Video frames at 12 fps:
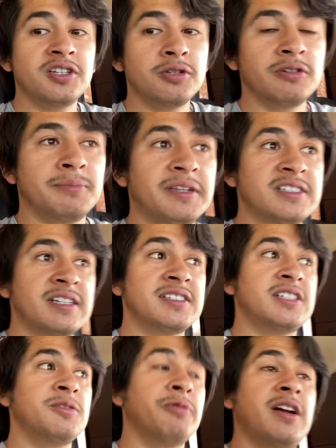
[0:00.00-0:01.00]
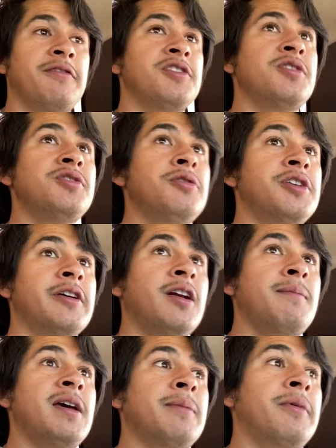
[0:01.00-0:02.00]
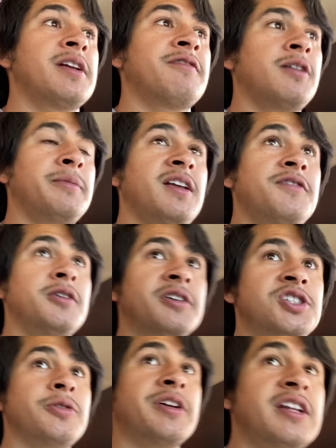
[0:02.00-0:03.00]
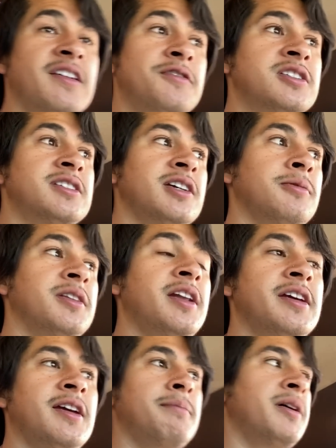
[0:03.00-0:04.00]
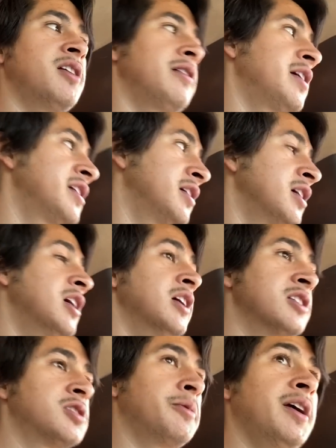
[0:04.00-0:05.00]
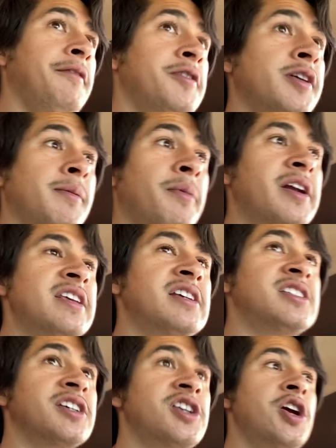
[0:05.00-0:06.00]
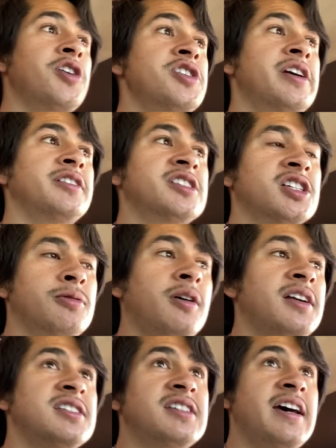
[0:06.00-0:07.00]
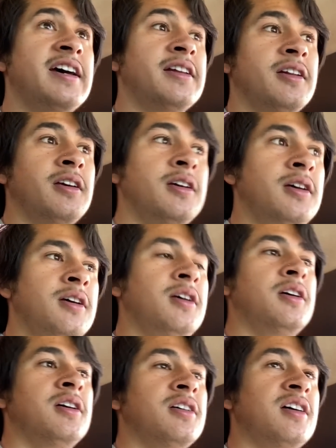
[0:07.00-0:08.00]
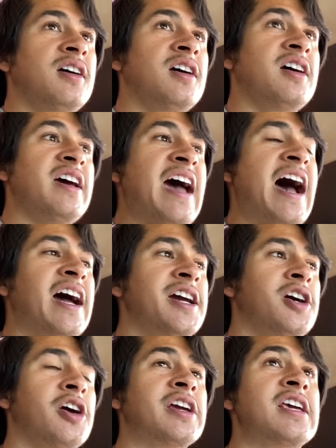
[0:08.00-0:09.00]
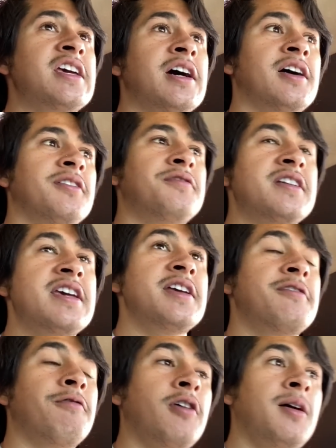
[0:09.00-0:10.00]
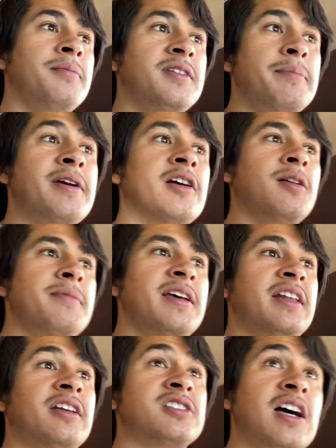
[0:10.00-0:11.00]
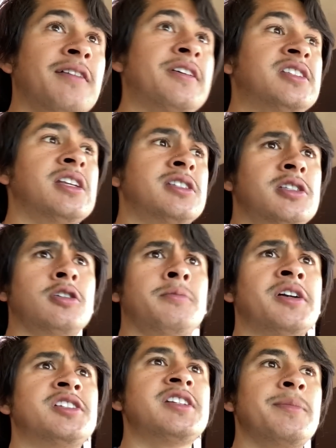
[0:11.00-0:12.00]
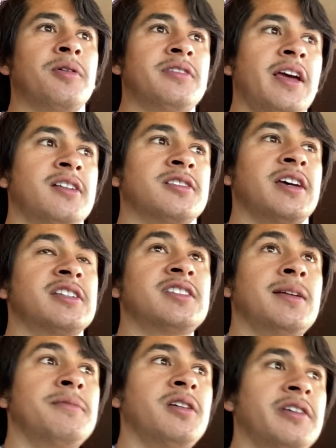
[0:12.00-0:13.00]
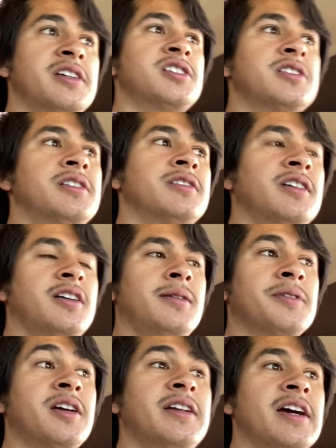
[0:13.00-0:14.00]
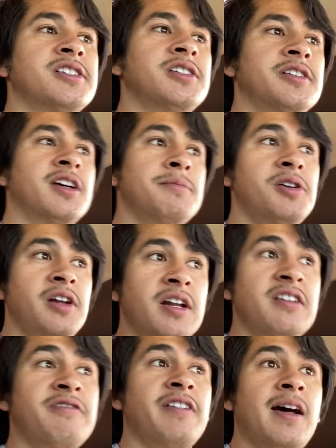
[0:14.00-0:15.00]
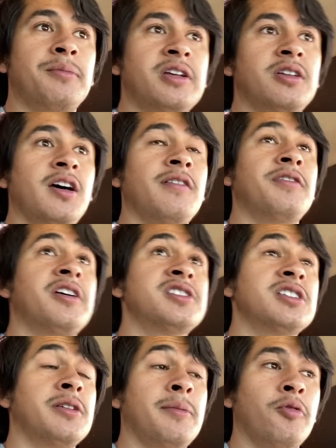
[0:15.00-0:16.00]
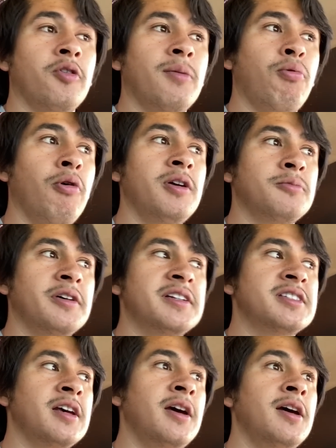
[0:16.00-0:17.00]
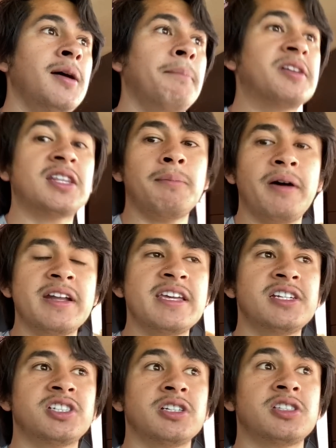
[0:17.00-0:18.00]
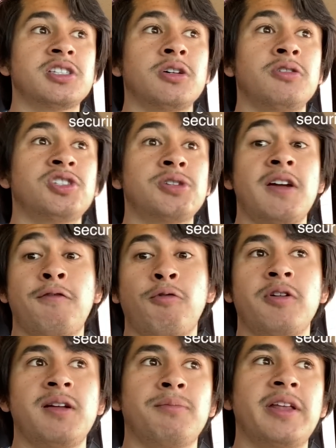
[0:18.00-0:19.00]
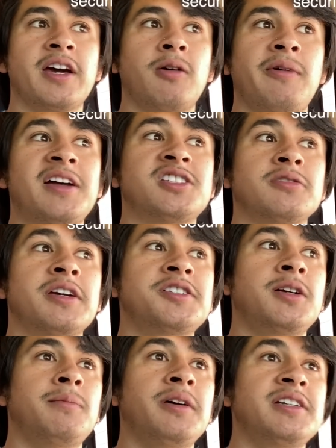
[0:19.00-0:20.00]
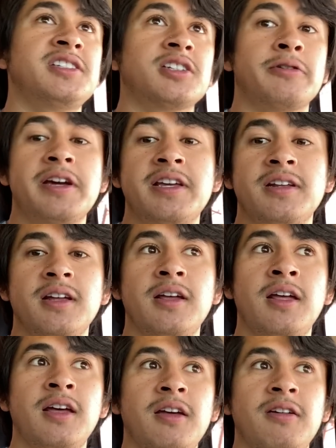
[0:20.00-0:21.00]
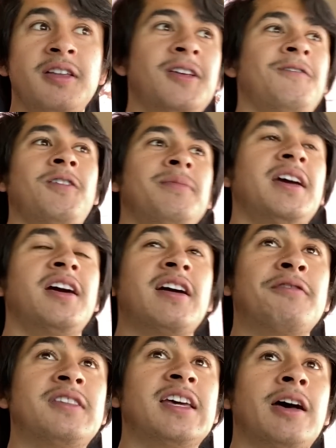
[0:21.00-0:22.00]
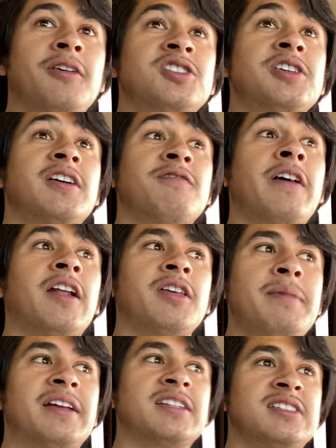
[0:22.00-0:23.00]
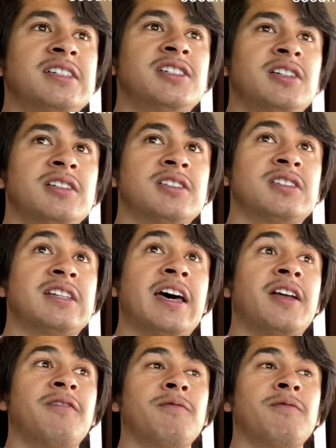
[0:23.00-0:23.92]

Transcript: do a business, and whatever you do, you're going to make money from it if you enjoy it and if you stick with it and get better at it. So whenever your money is secured, you can just cross that hierarchy of need from the pyramid. And there's obviously so much deeper things like stimulation, connection, community, family, love. Those are the more important ones, but the money is just so straightforward and black and white. So get your money straight, and then from there, everything else, you can finally make decisions that